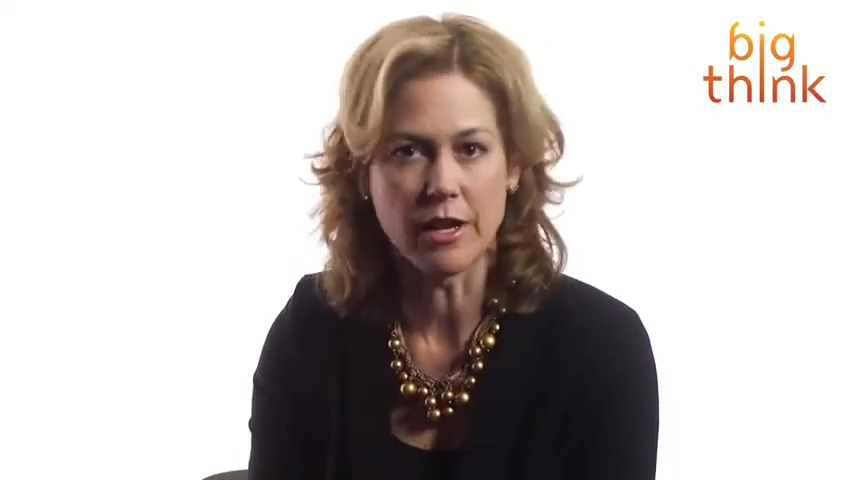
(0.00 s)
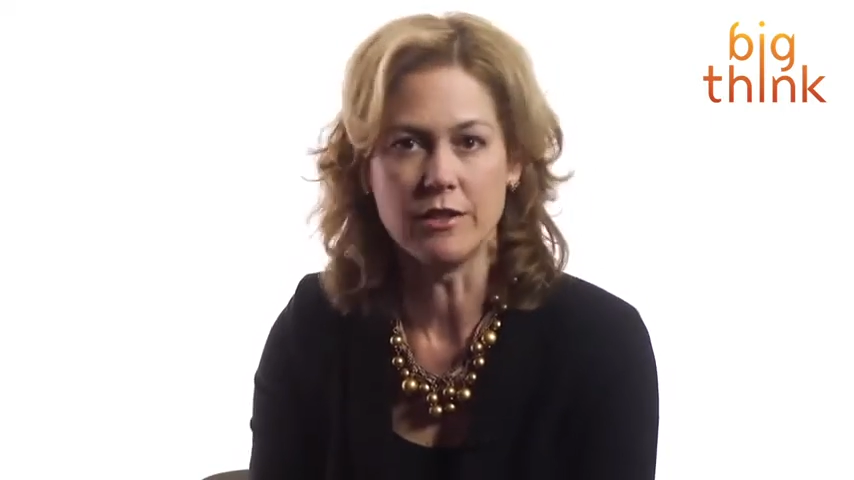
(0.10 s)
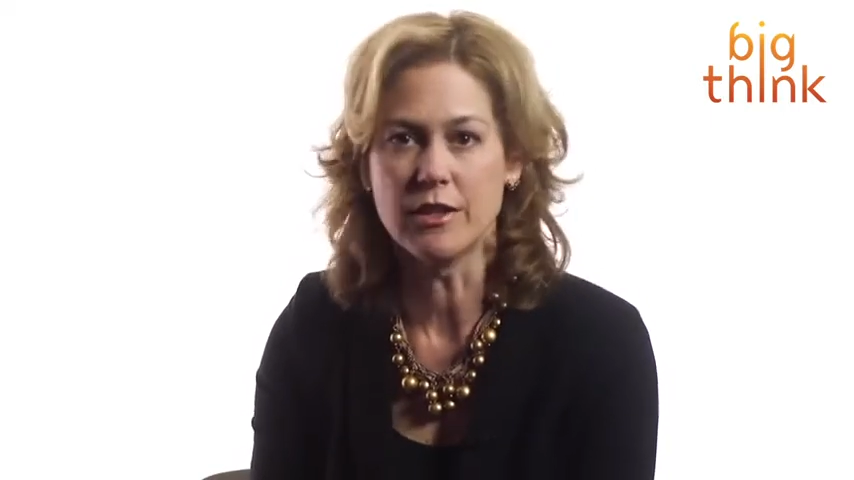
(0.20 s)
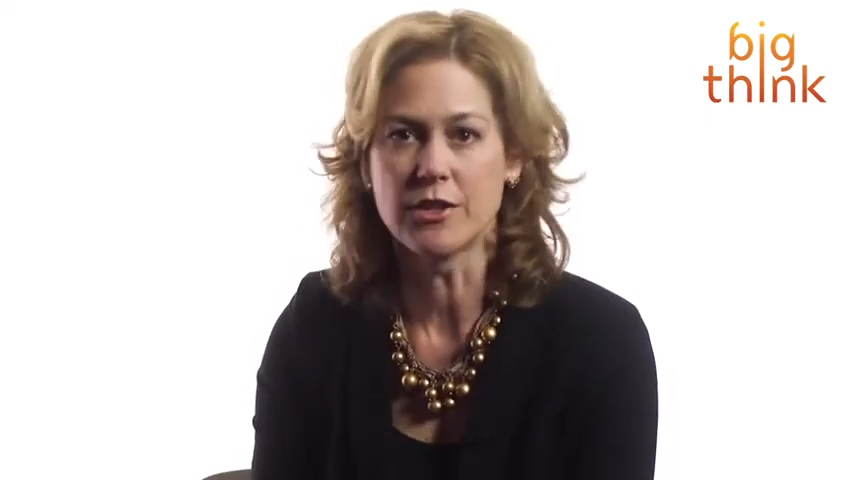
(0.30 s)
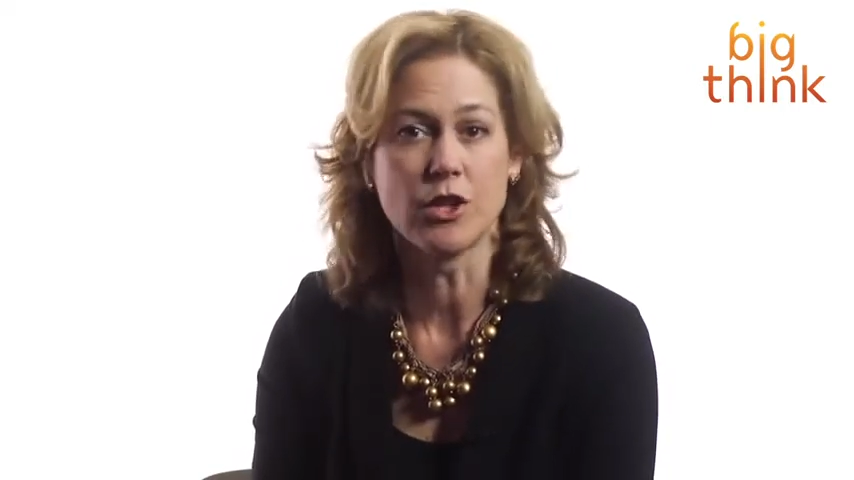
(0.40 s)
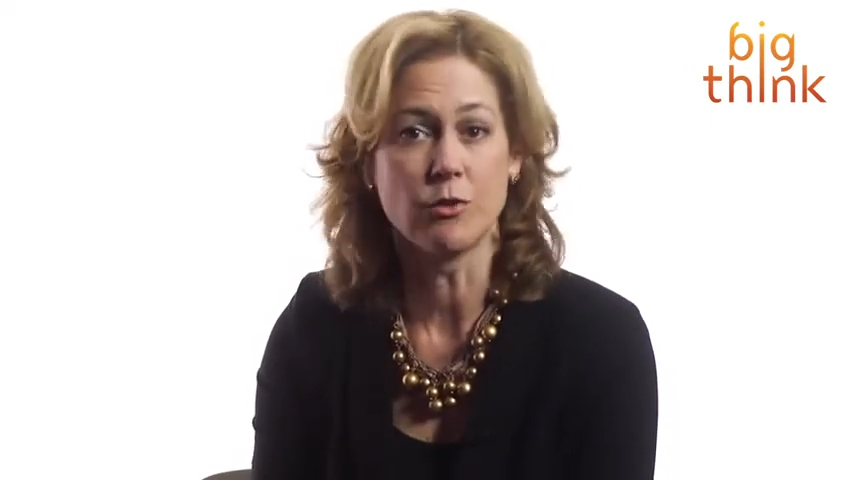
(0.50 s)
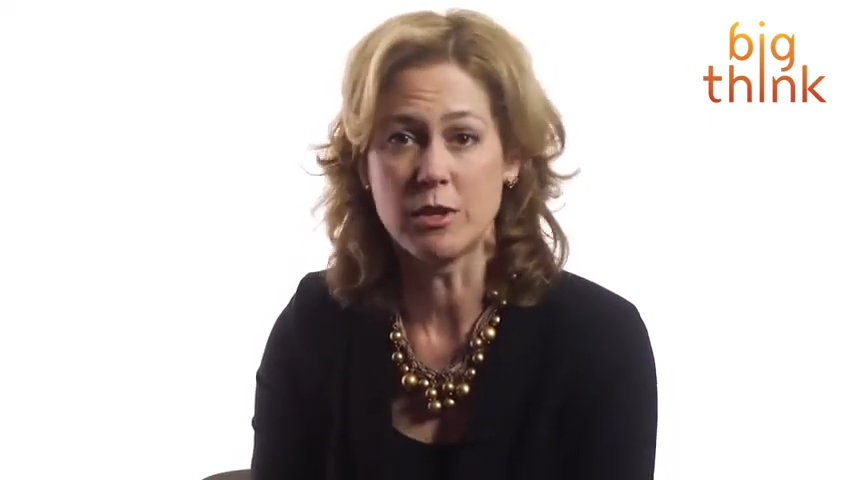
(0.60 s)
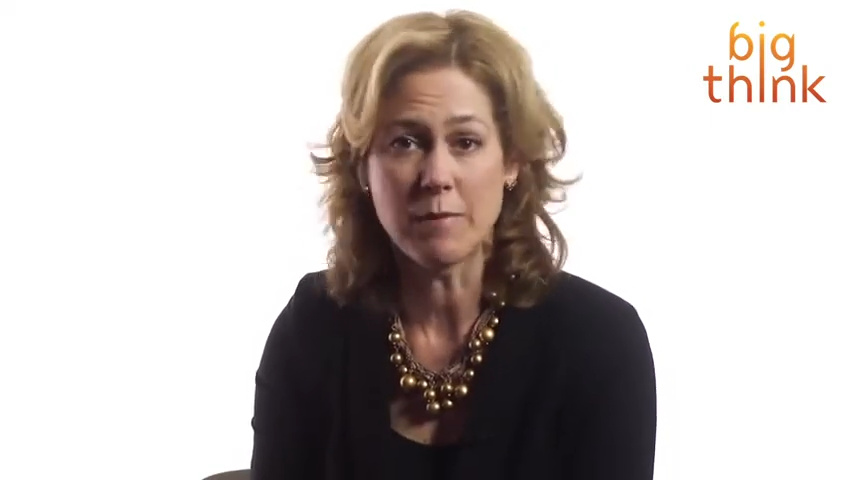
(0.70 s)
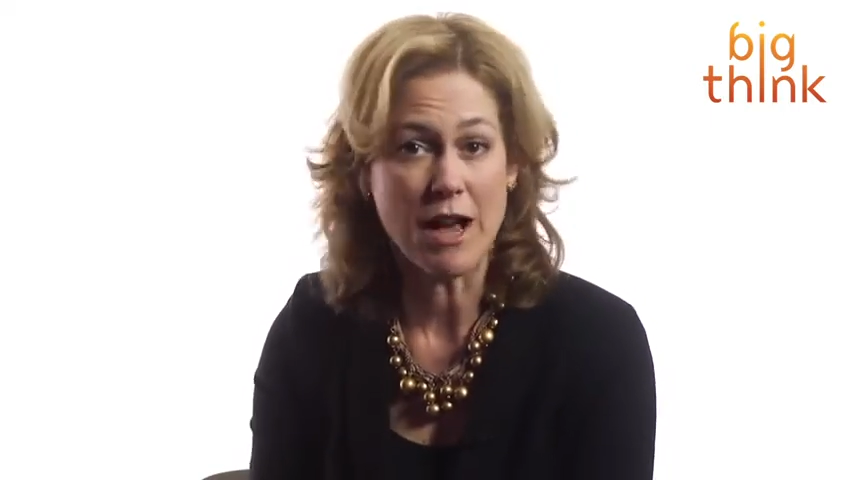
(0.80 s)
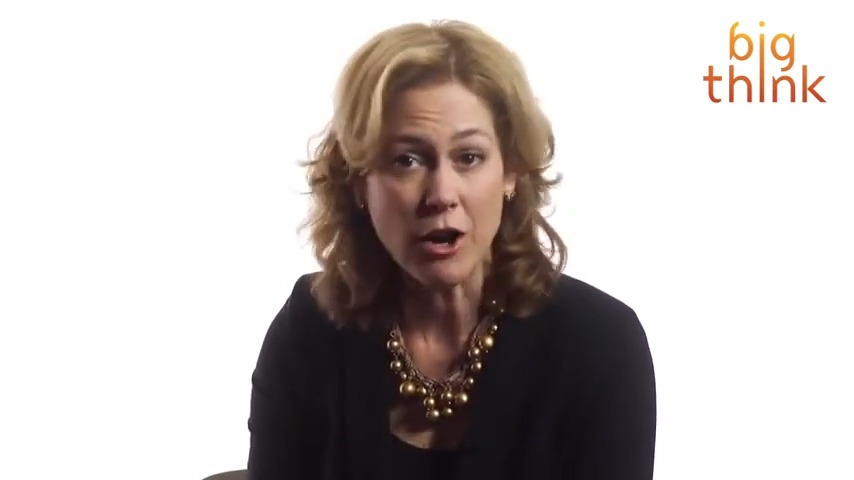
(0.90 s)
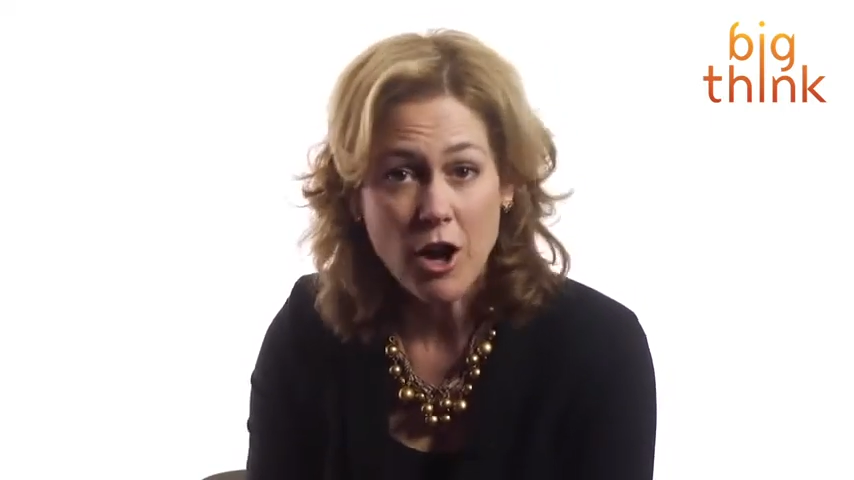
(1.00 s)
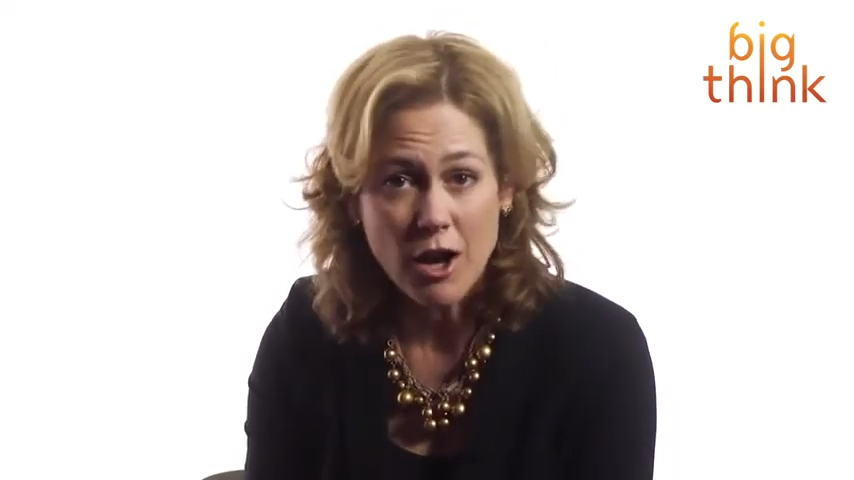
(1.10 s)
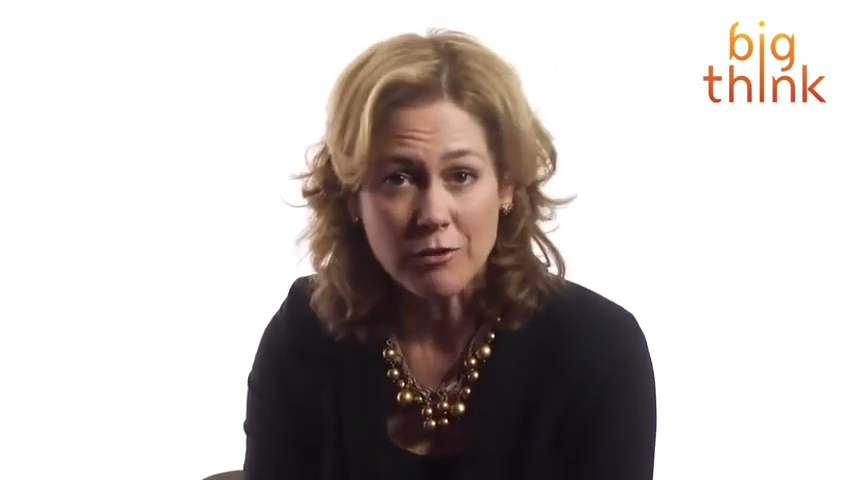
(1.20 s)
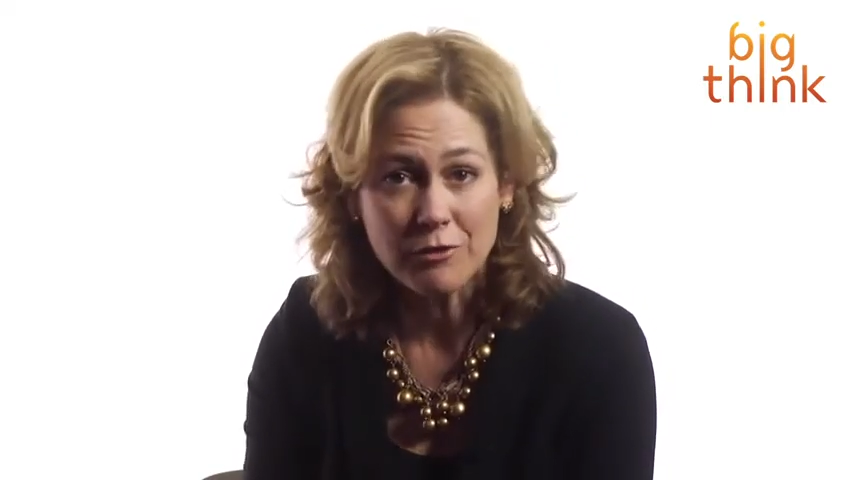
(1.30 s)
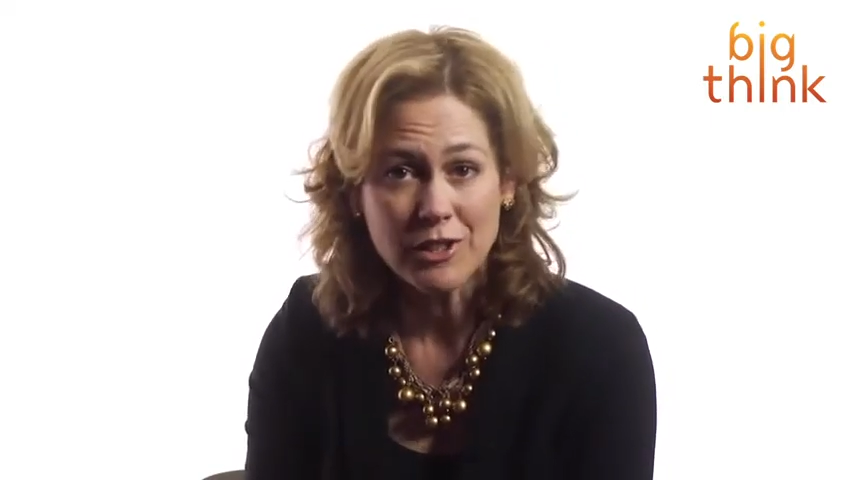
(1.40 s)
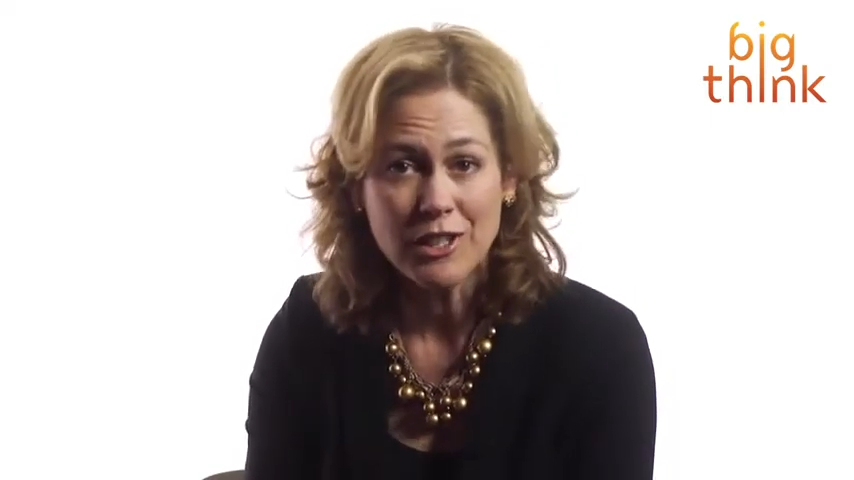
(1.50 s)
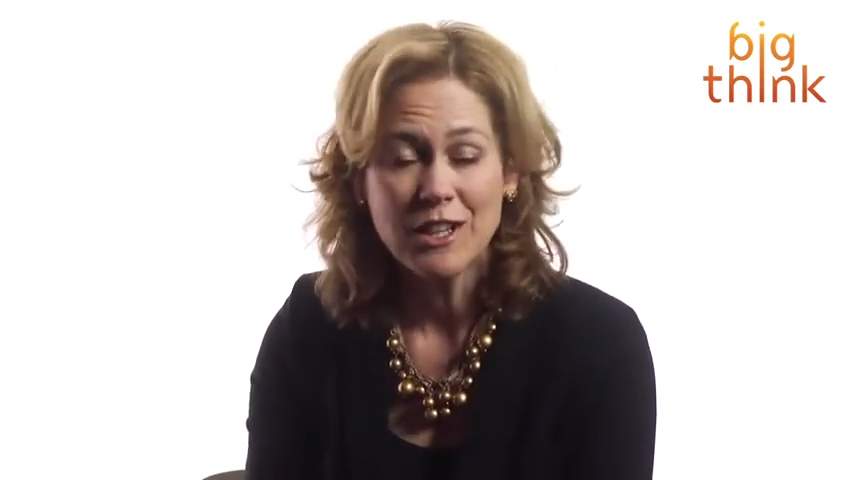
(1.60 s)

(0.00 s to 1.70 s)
and doesn't know when to back off.